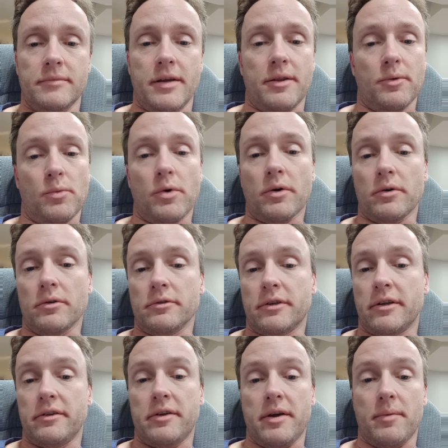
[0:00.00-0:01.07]
and the world
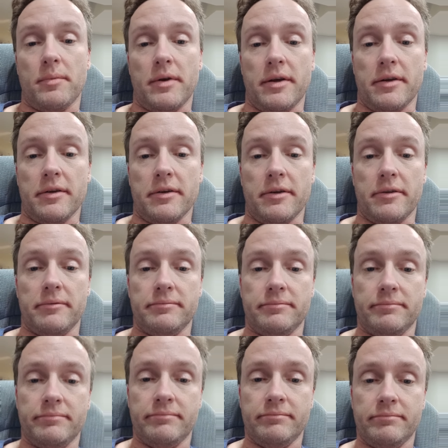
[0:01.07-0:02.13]
contaminated it.
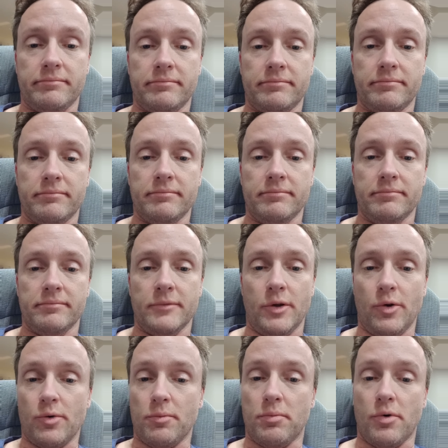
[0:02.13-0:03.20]

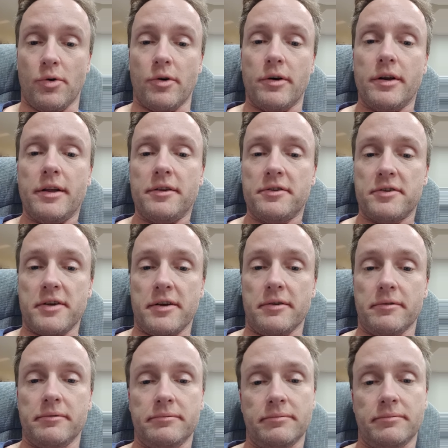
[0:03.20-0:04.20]
You were born in sin,